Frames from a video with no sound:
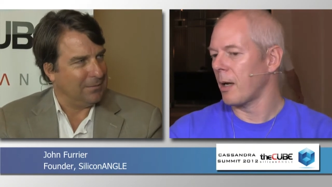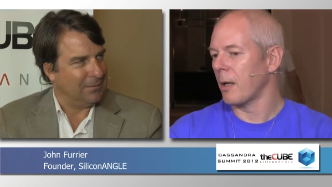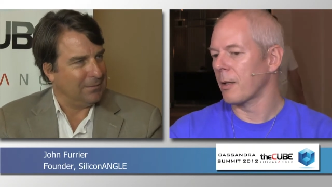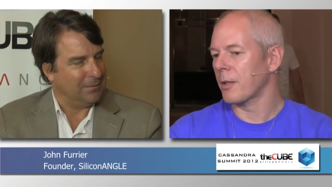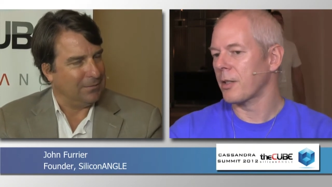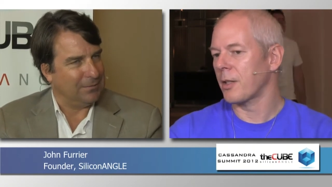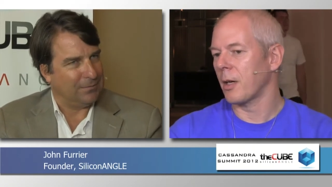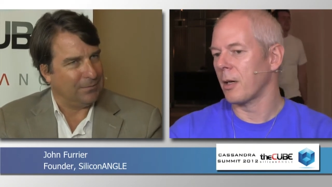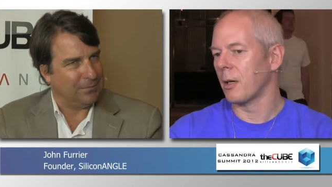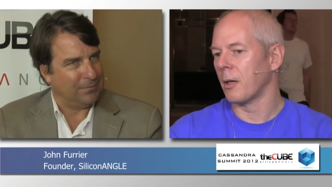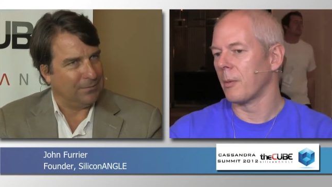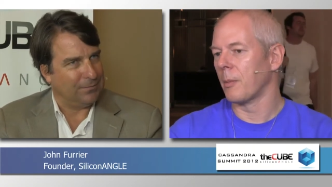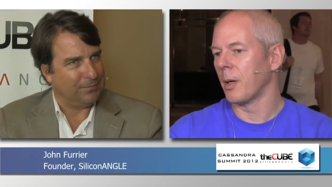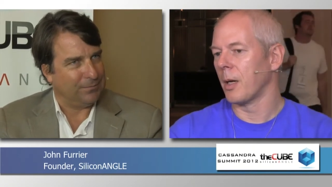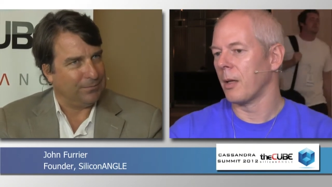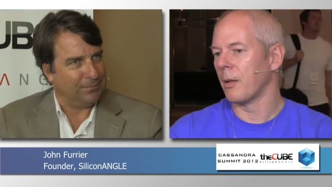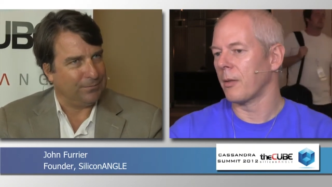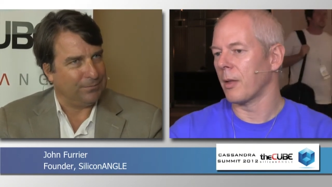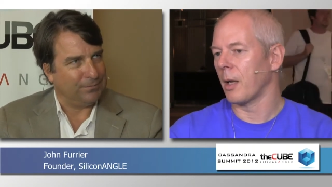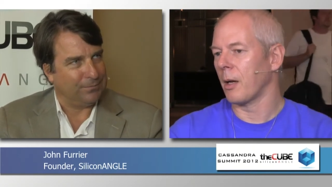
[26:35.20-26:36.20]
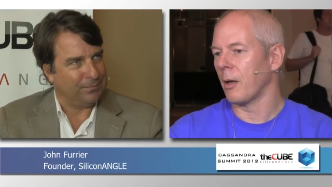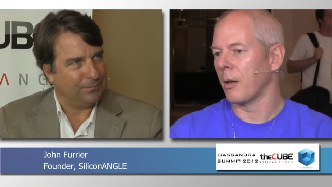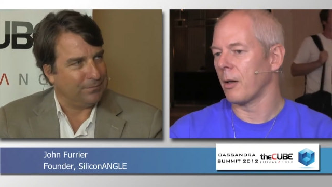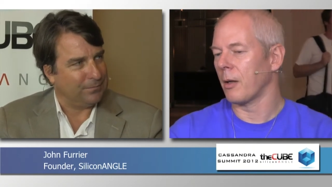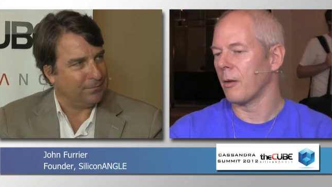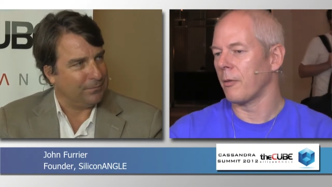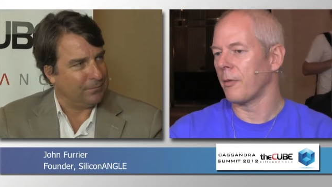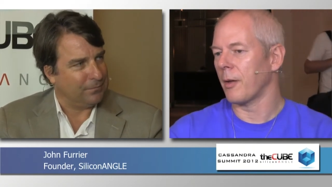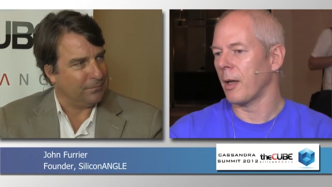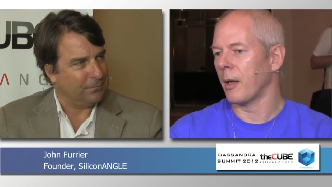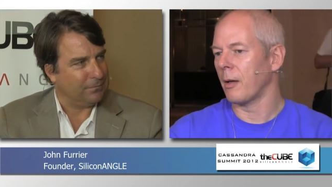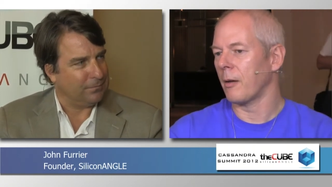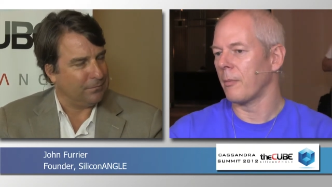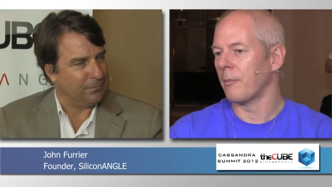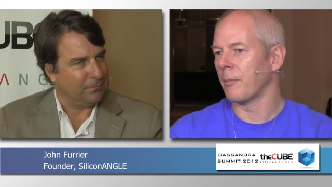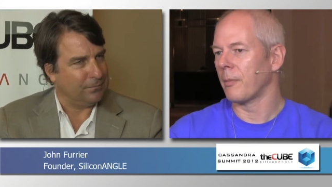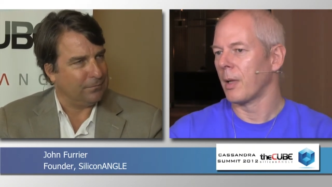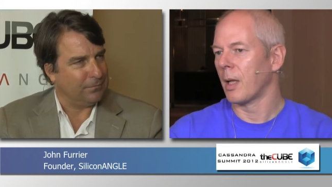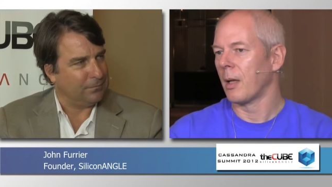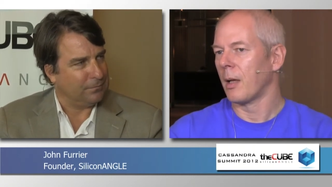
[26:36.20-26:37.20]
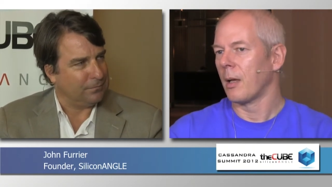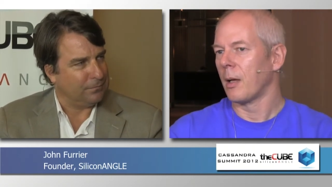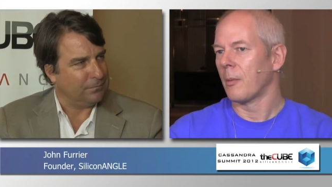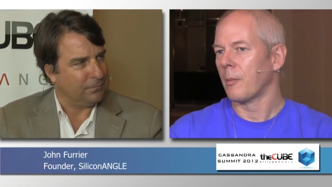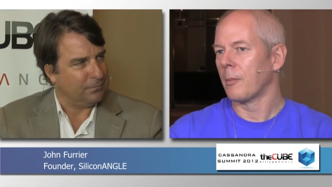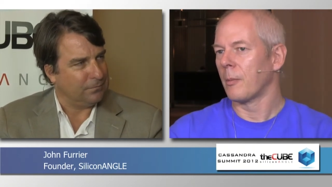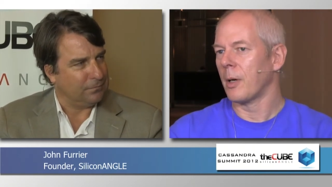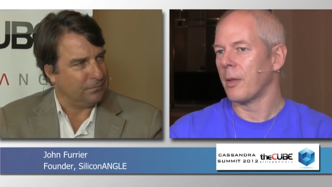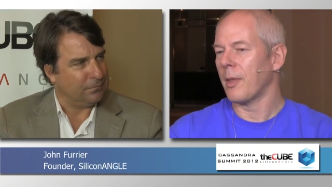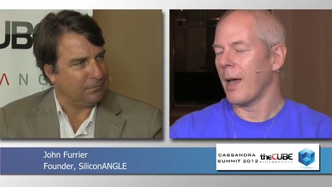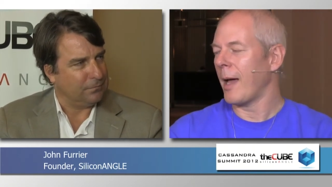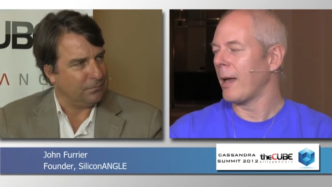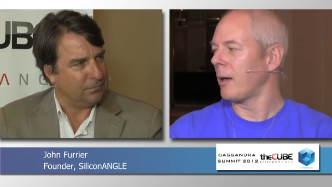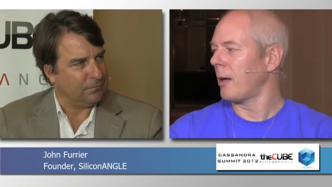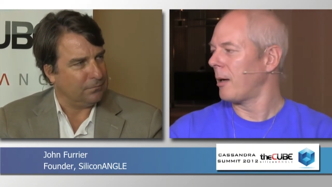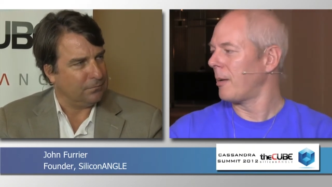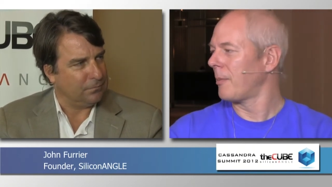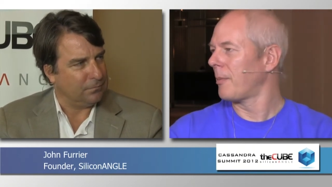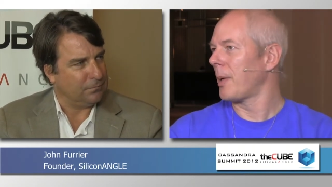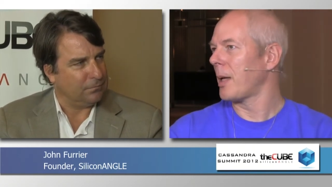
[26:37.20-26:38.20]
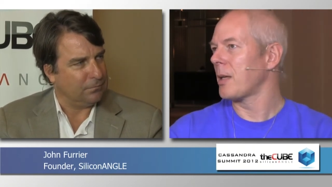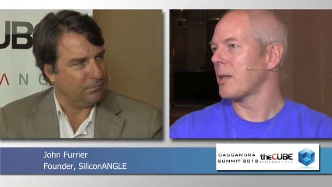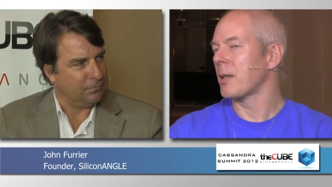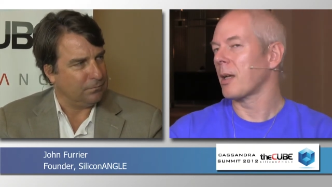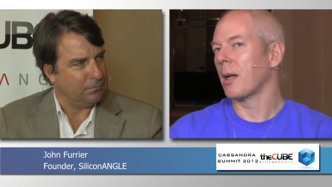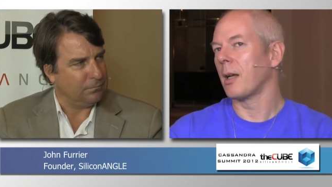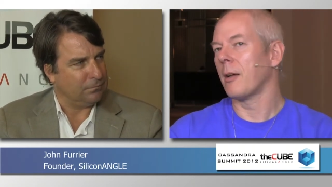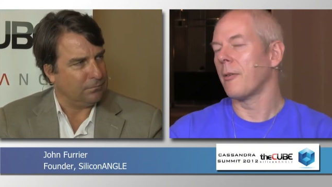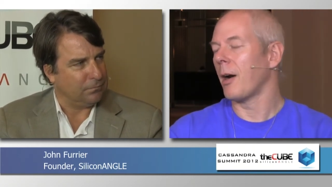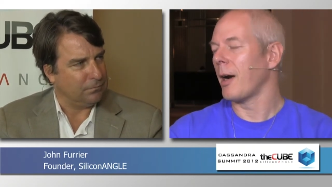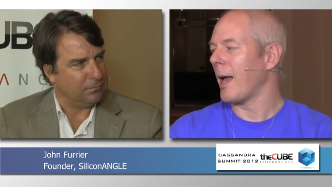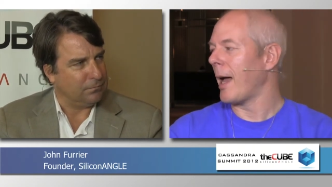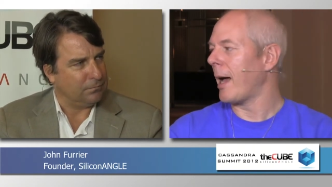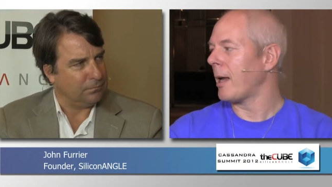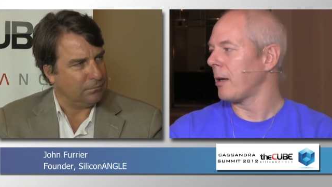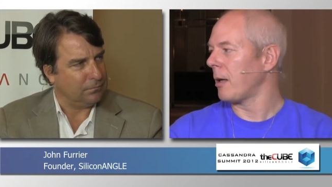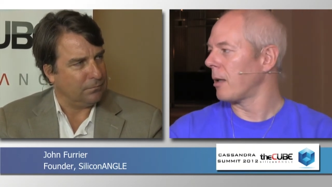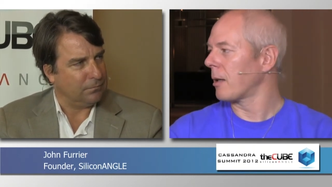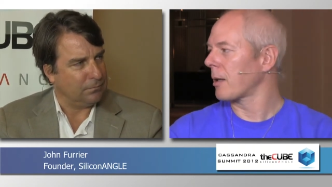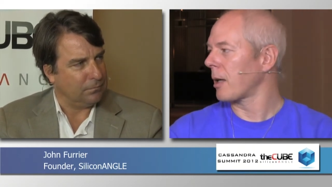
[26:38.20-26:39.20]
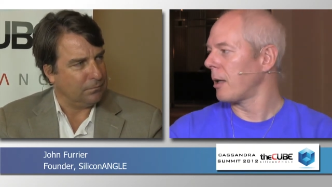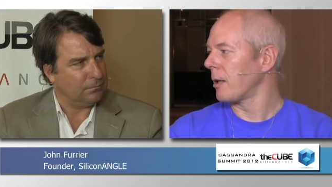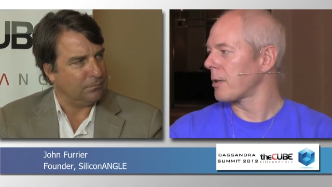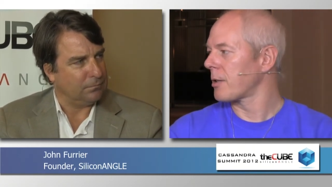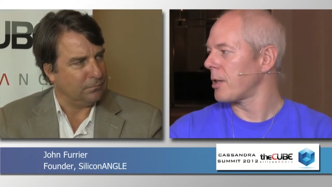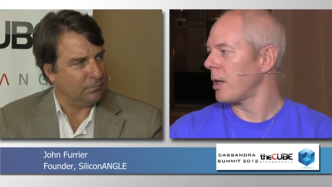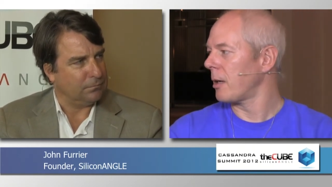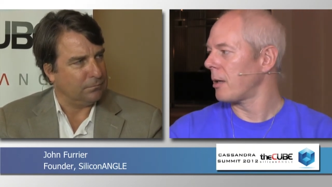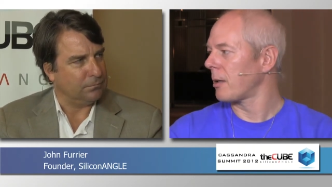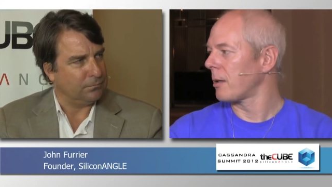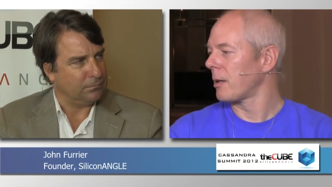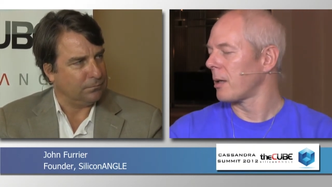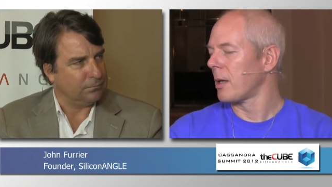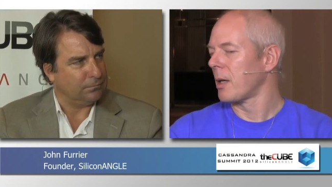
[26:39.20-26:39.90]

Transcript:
Speaker 1: culture with a lot of, uh, with basically a very adult culture.